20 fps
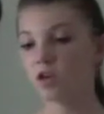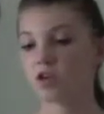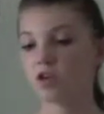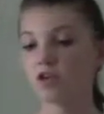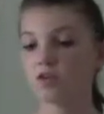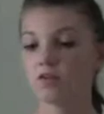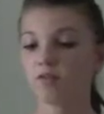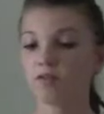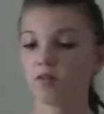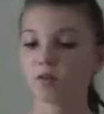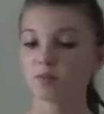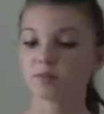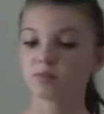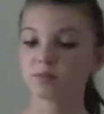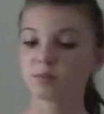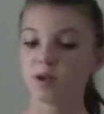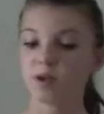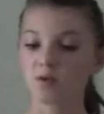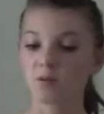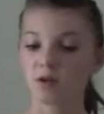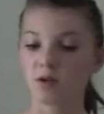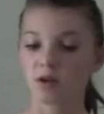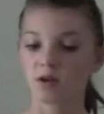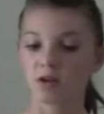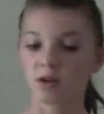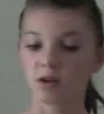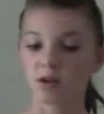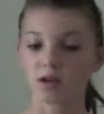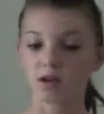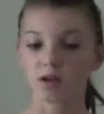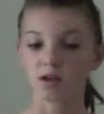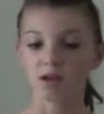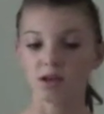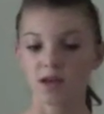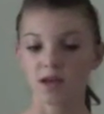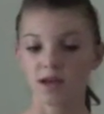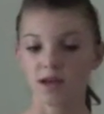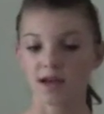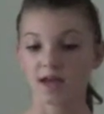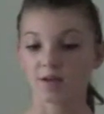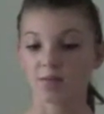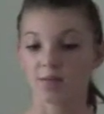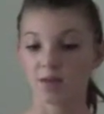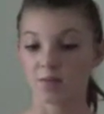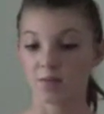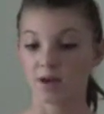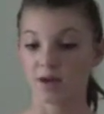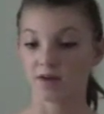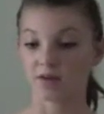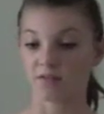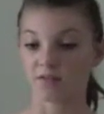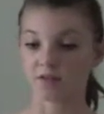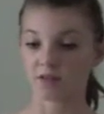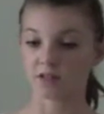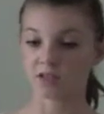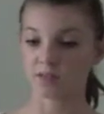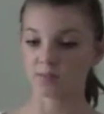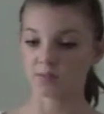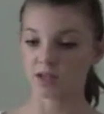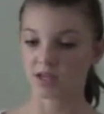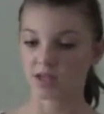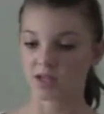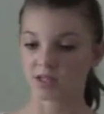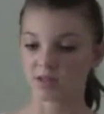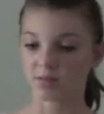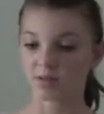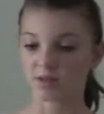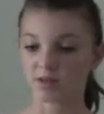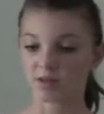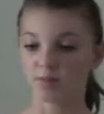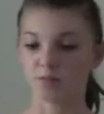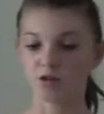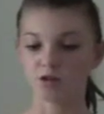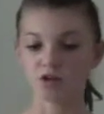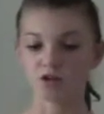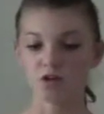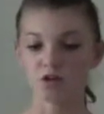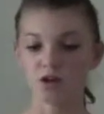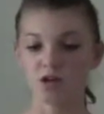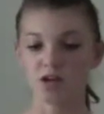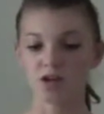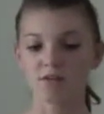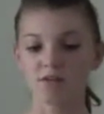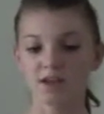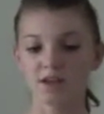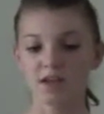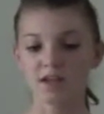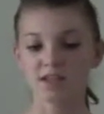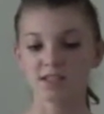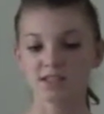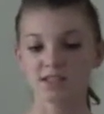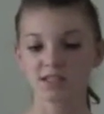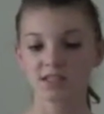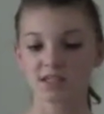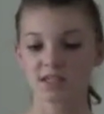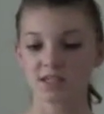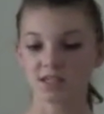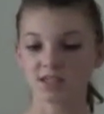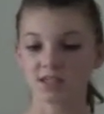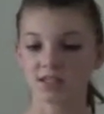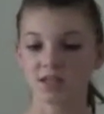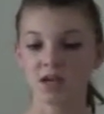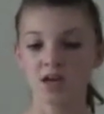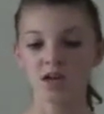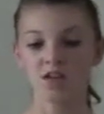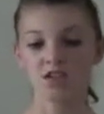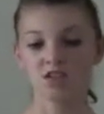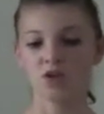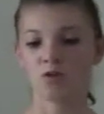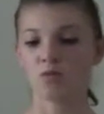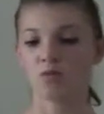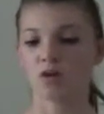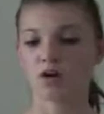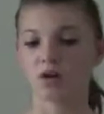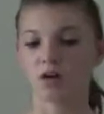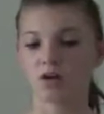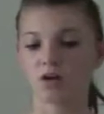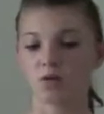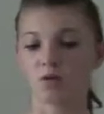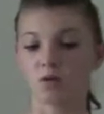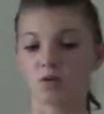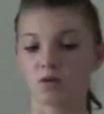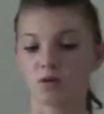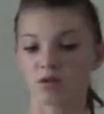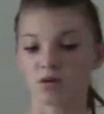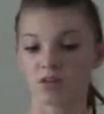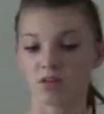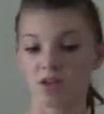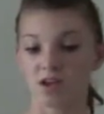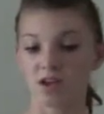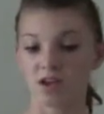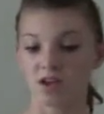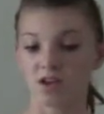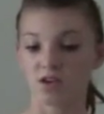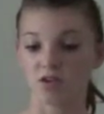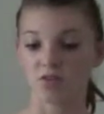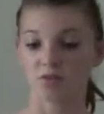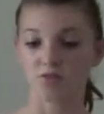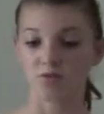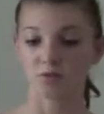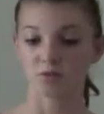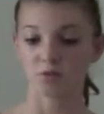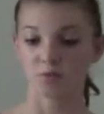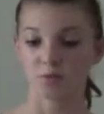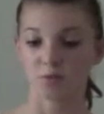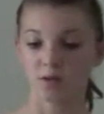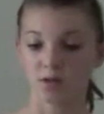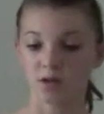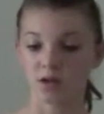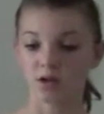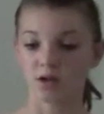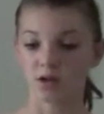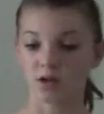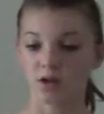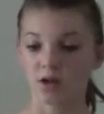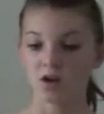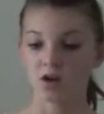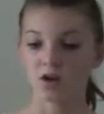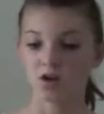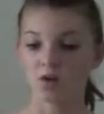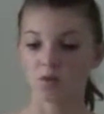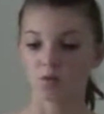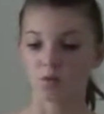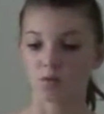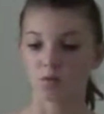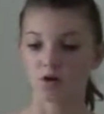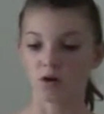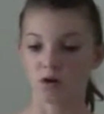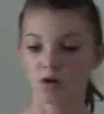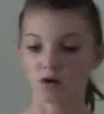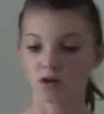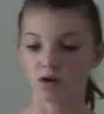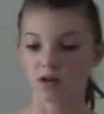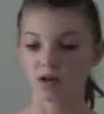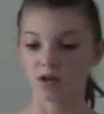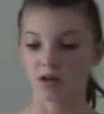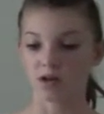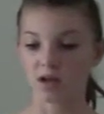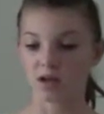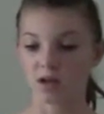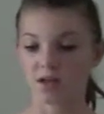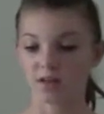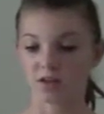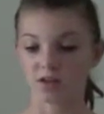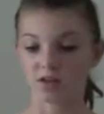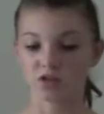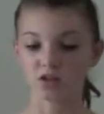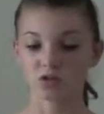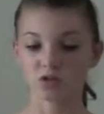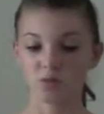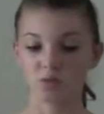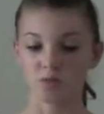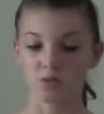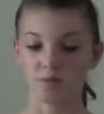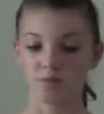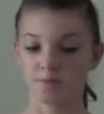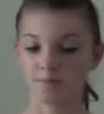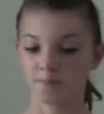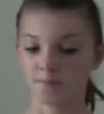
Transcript: Uniforms may work and be better for some kids, but the majority of kids and teens don't want or think uniforms will be good or work at their school.